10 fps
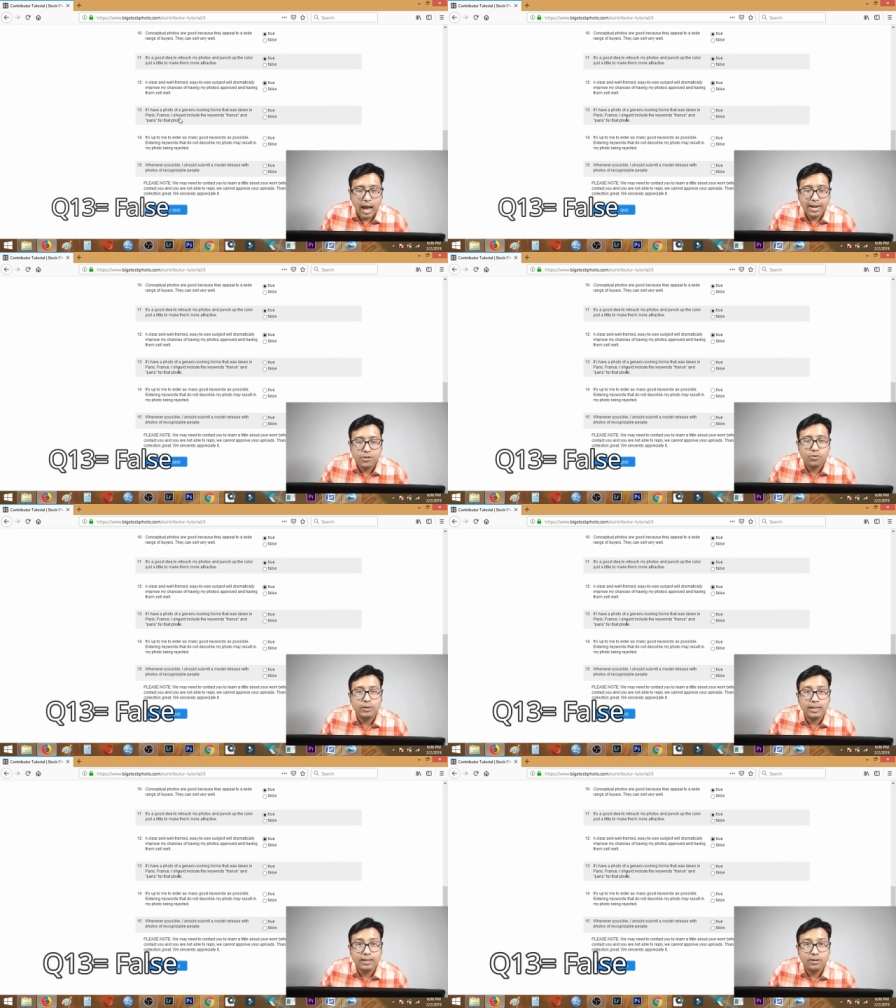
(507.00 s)
I
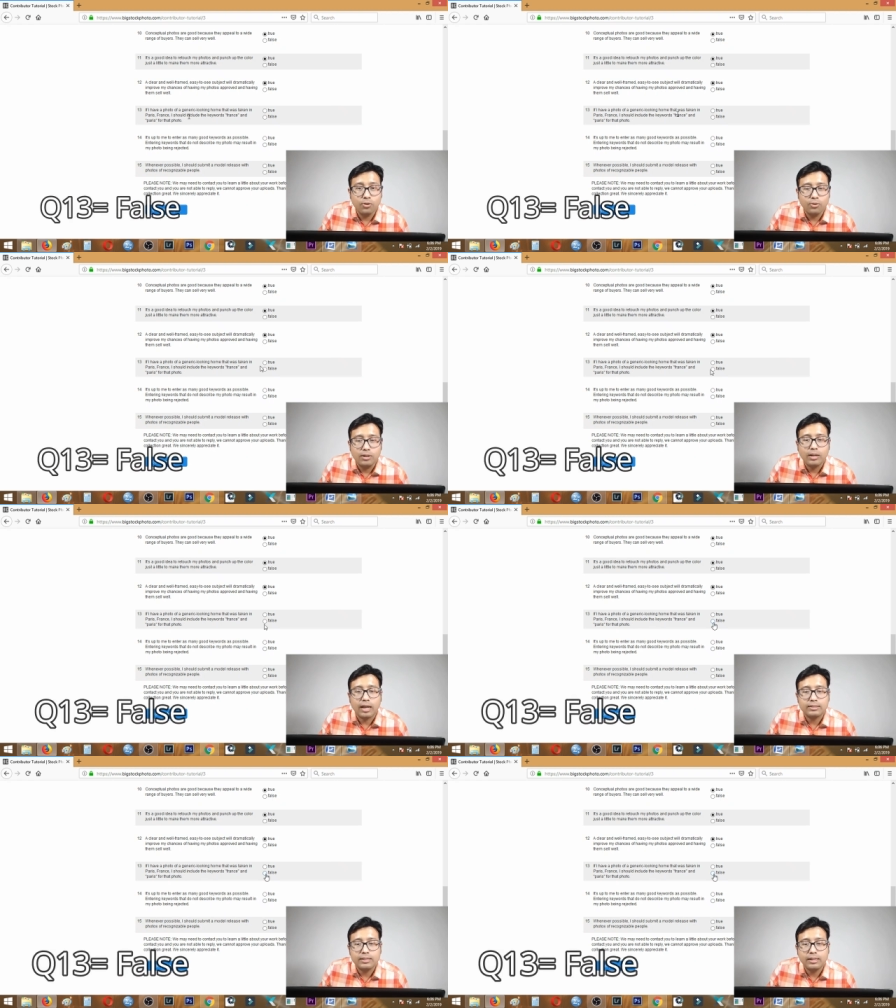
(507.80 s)
should include
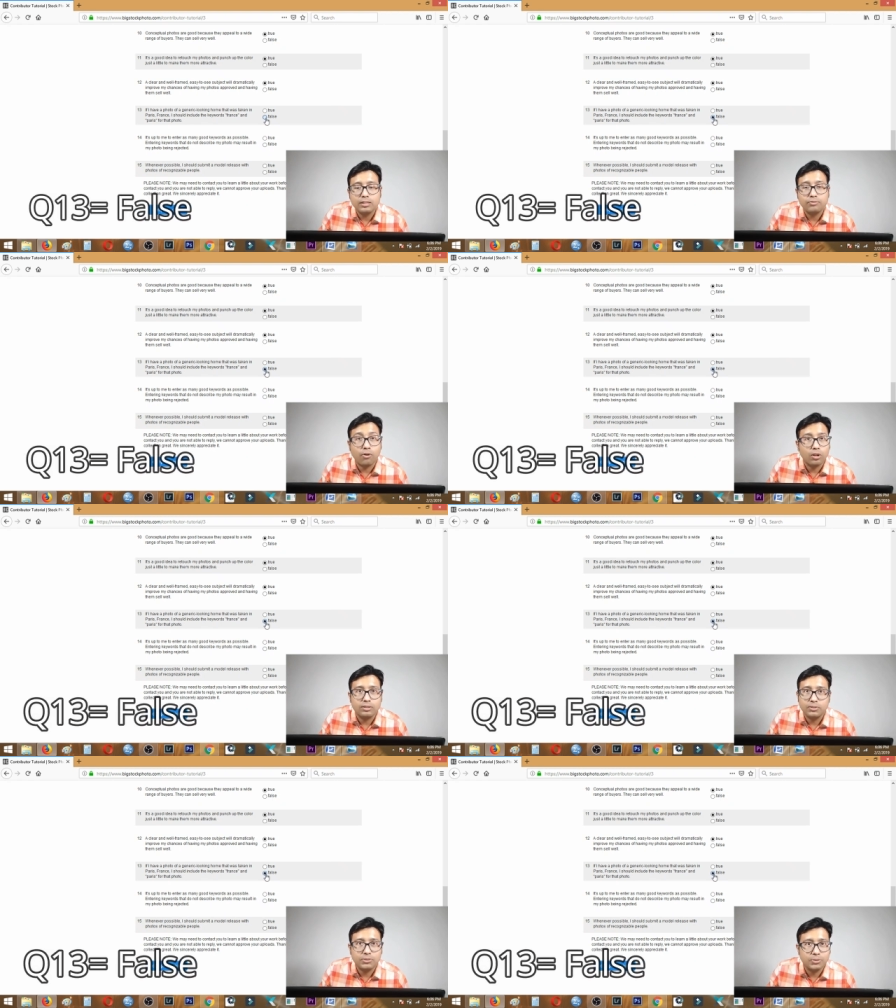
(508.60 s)
answer is
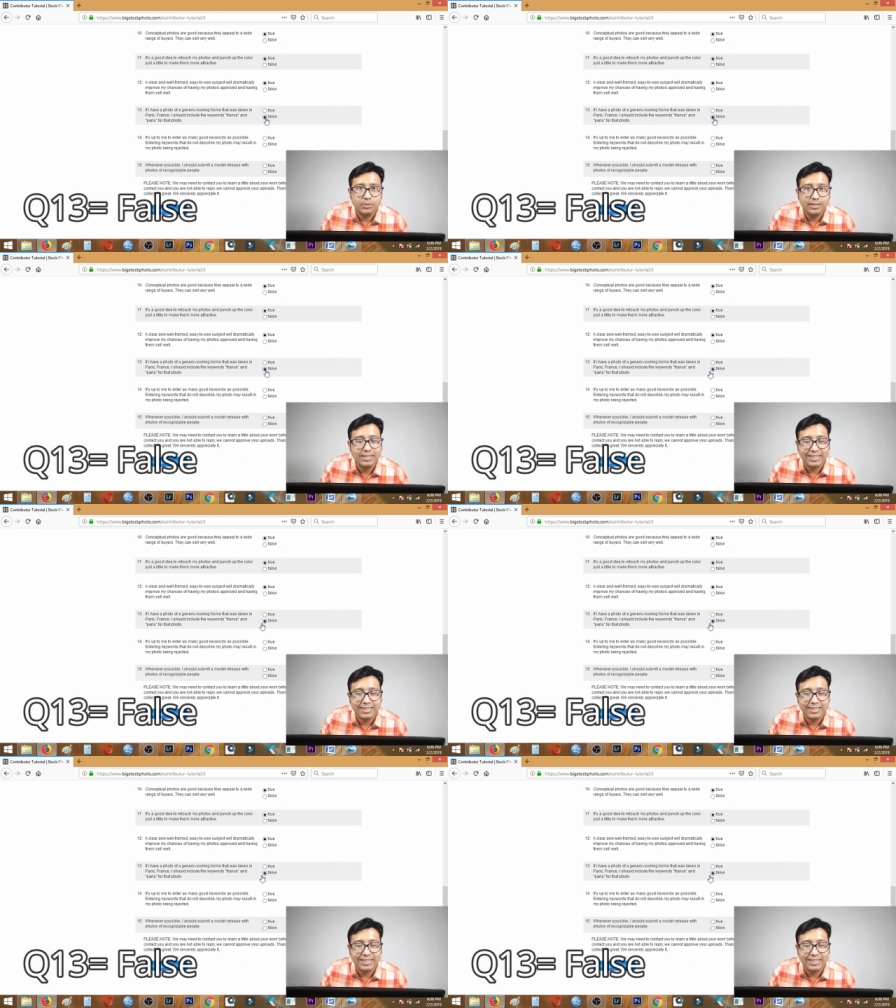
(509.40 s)
false you shouldn't